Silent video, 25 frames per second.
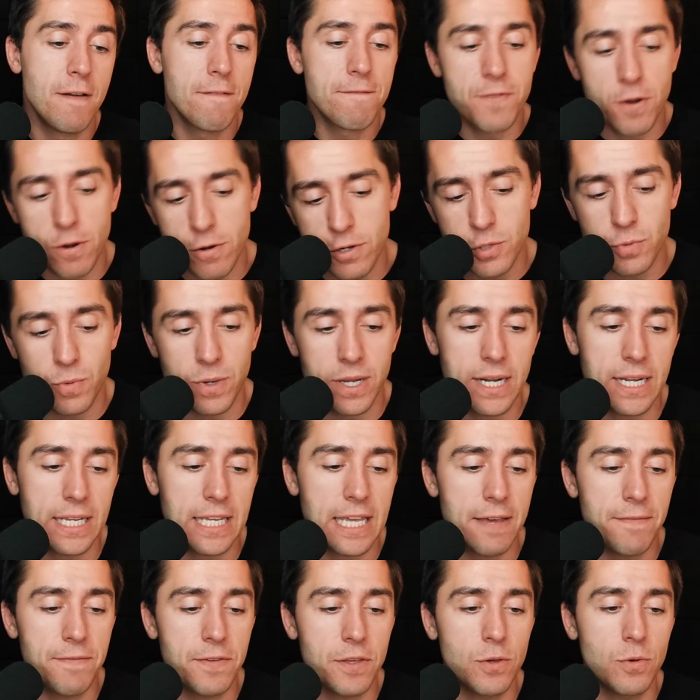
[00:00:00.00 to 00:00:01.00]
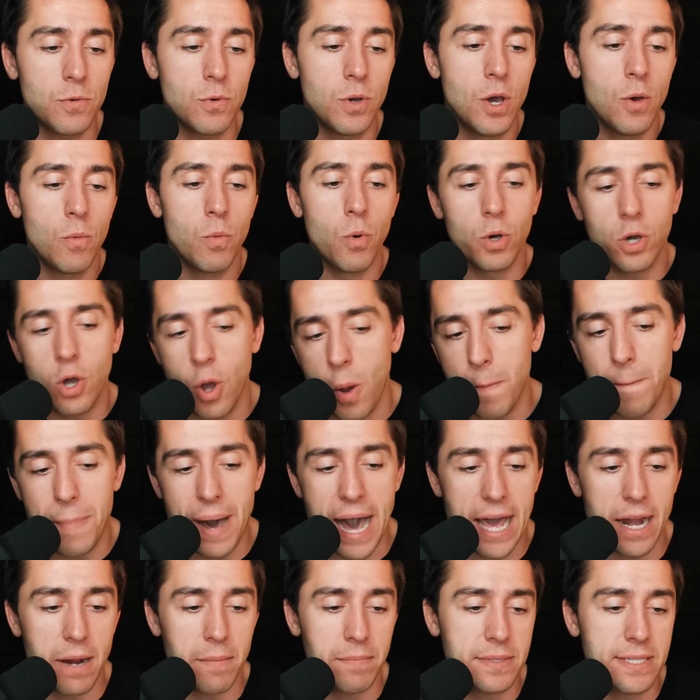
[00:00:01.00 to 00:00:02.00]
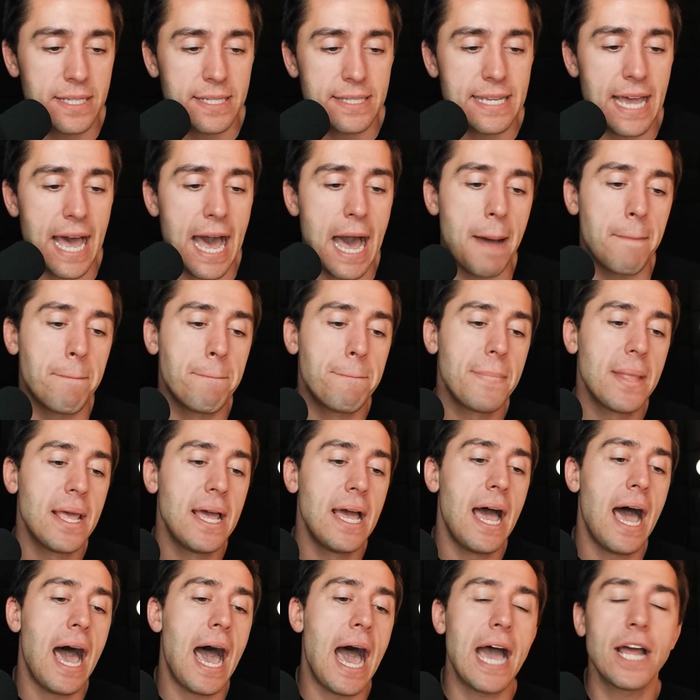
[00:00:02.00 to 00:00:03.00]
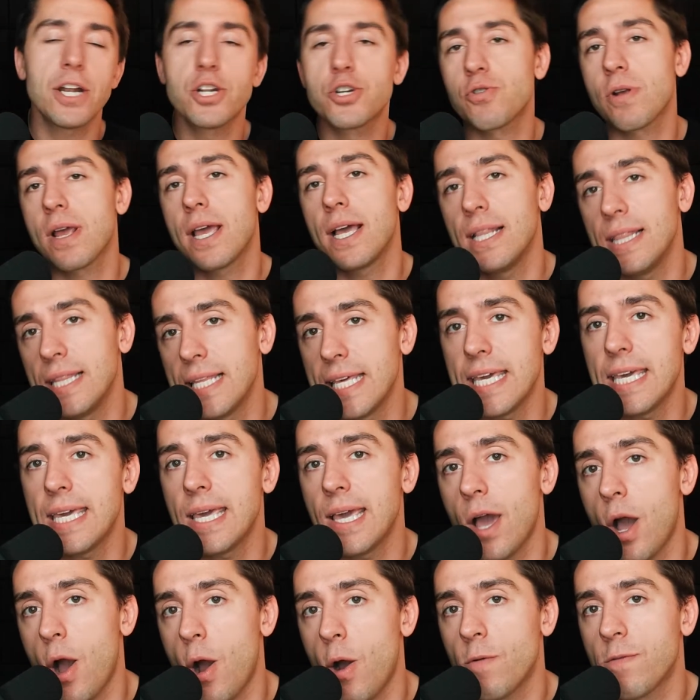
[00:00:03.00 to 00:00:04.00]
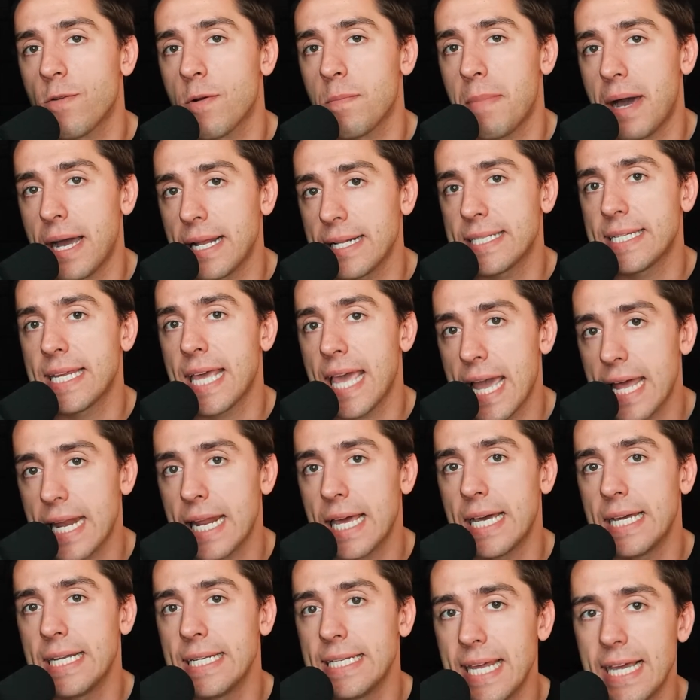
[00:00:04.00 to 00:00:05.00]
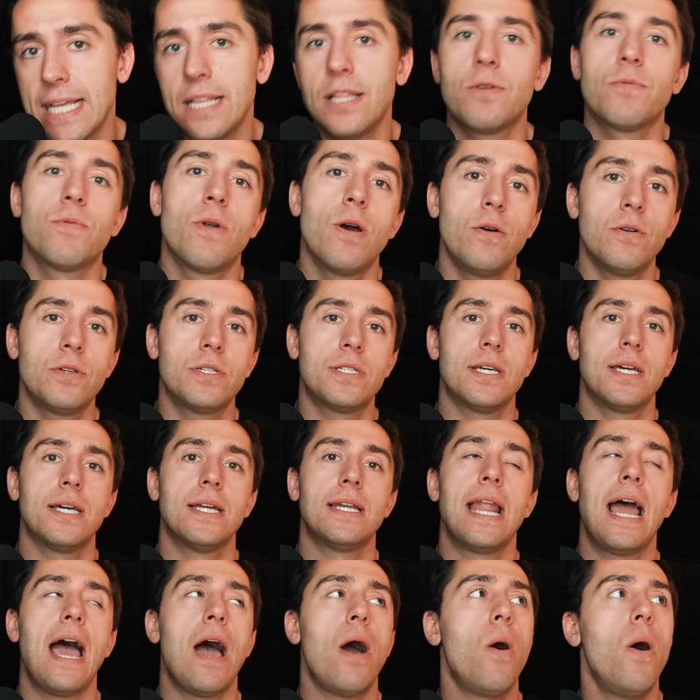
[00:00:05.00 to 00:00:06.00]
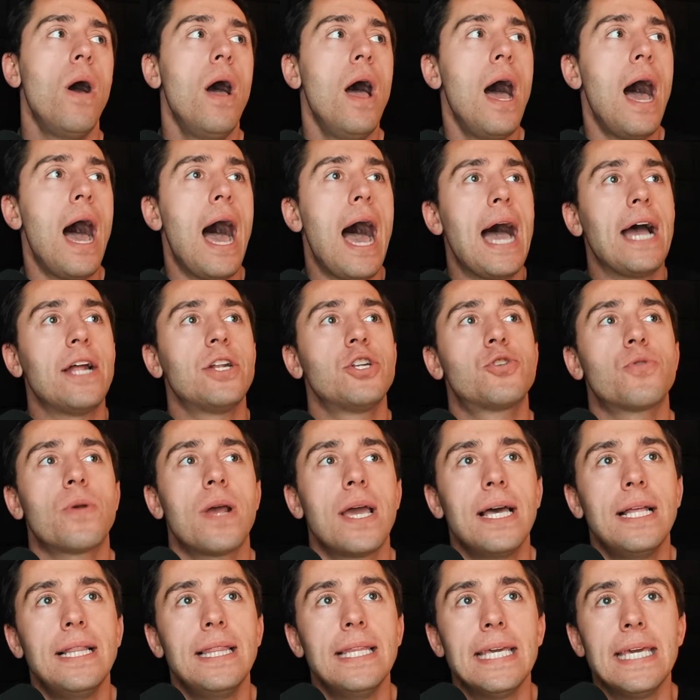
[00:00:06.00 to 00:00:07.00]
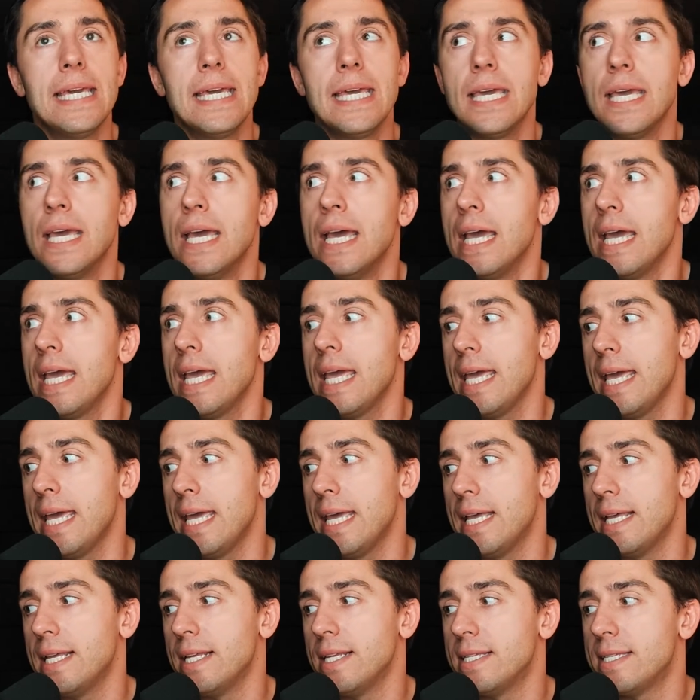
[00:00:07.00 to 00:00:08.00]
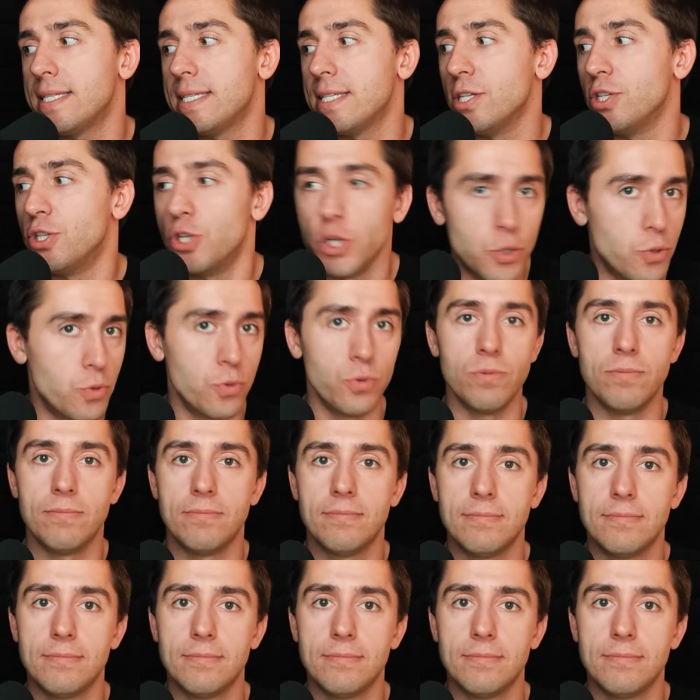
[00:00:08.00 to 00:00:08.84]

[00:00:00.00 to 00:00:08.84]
First one to give you, we'll go bottom to top. Andrea Lee over Montana De La Rosa. Now, Andrea Lee is due.